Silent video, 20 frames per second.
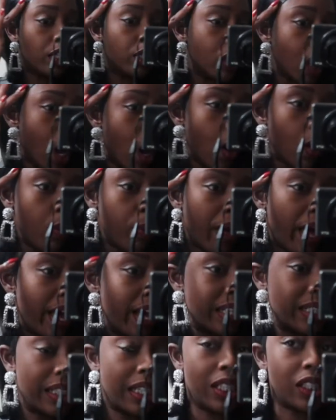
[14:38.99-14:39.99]
don't
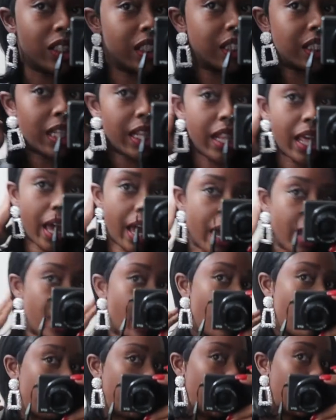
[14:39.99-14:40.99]
pay attention to that.
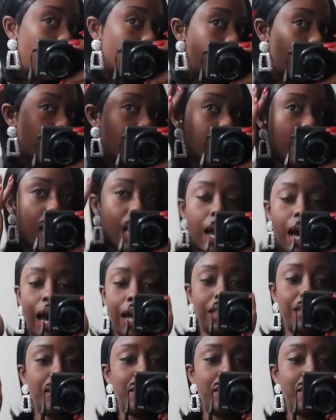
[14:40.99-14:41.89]
I mean, I